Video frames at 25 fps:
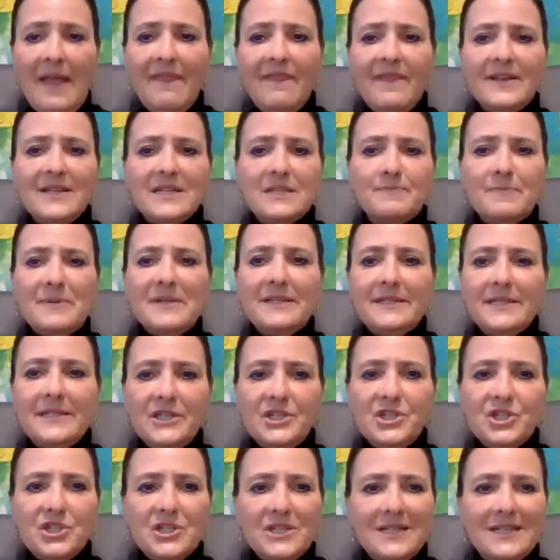And this
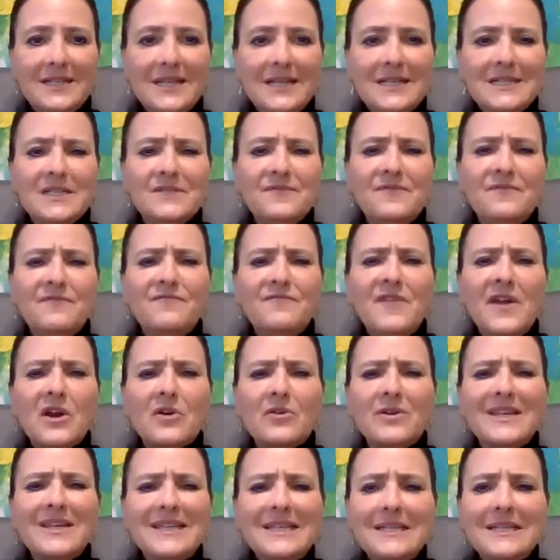petition is
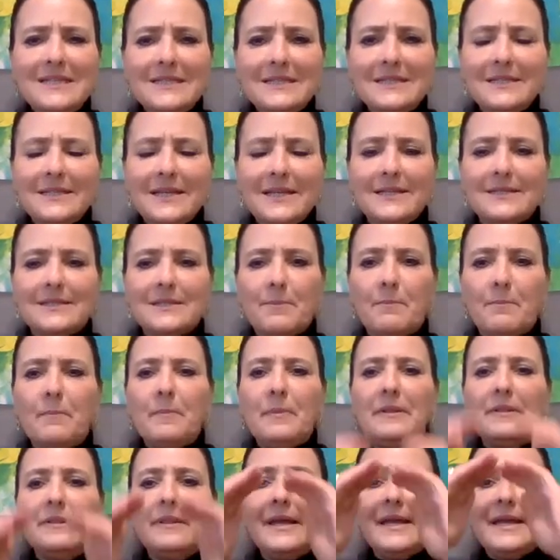very easy. It's a
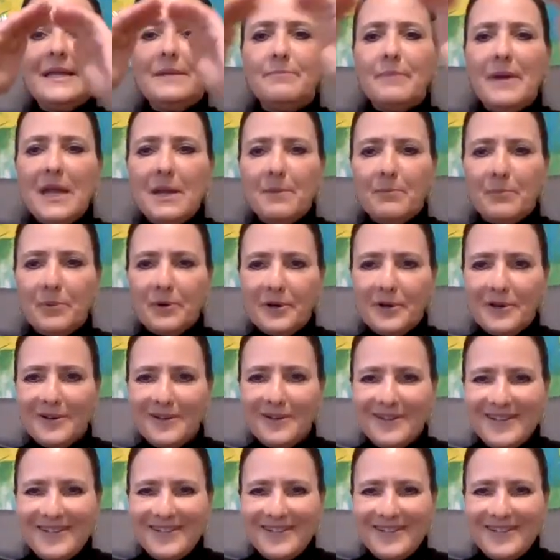plain paper,